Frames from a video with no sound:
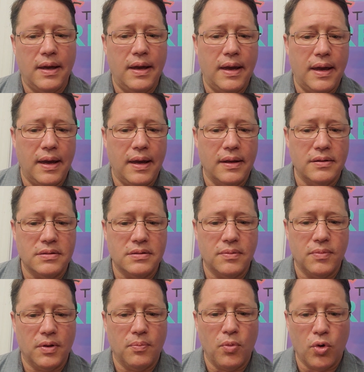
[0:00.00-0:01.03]
and some
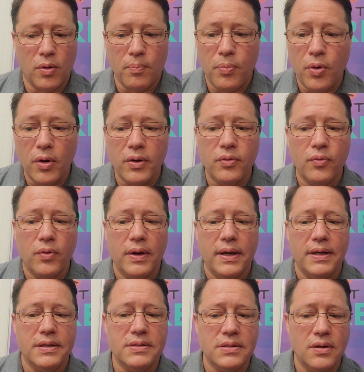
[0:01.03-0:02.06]
of the more important
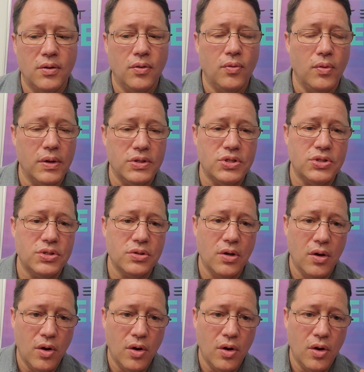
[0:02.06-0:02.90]
ways which